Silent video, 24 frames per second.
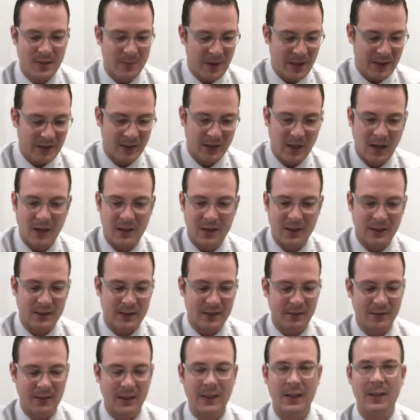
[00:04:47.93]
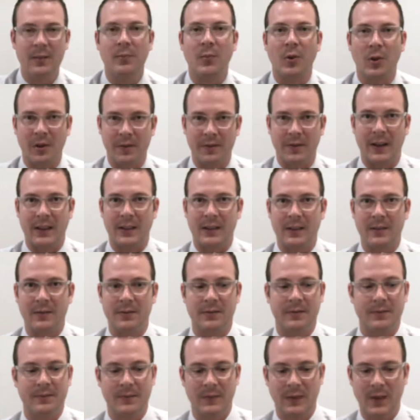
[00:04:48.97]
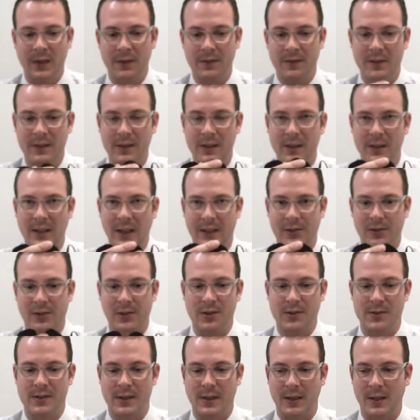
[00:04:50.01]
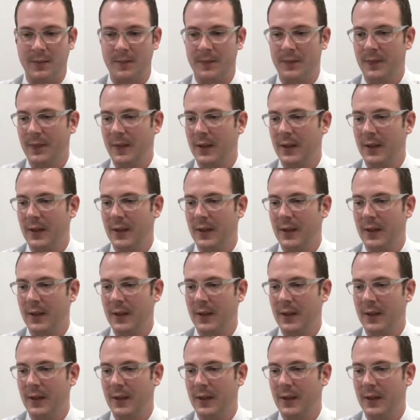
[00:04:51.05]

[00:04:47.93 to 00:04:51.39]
to make the conductivity more effective of the electrodes here.